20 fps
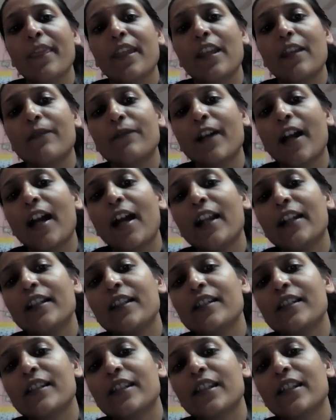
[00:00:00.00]
If I had
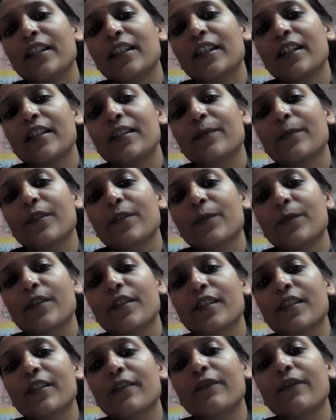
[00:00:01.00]
a series which
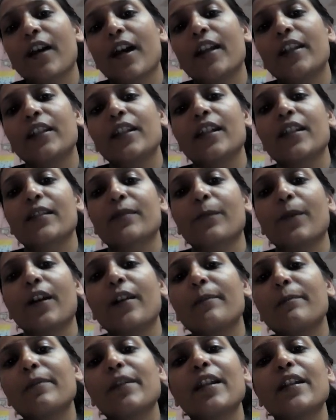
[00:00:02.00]
was defined as
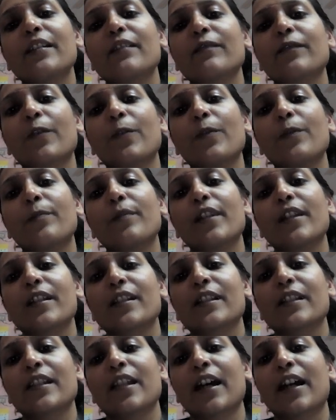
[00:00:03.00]
1 plus 4
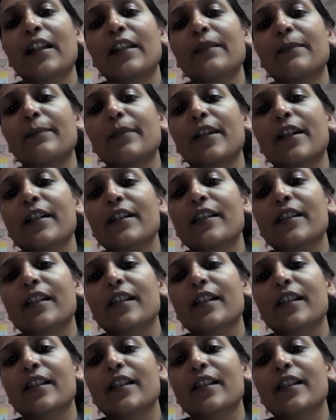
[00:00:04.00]
plus 9 plus